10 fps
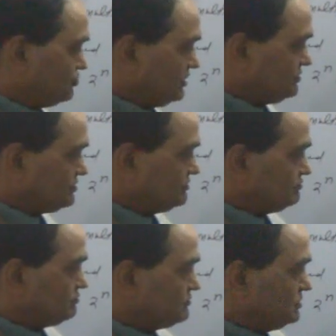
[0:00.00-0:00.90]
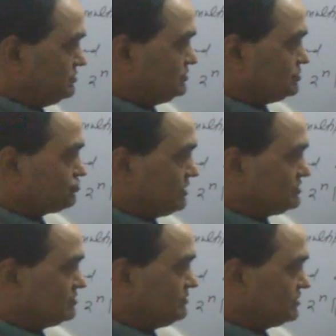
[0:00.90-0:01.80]

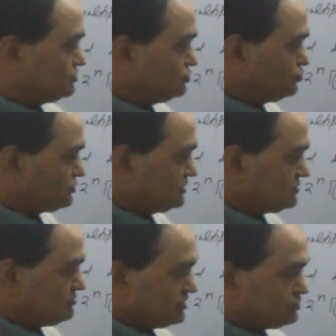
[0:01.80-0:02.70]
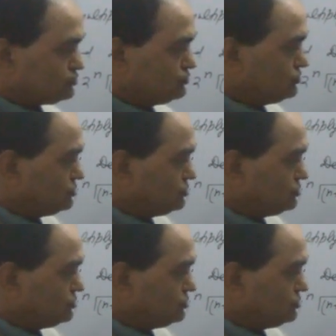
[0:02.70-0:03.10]
twice n minus 2, twice n minus 2,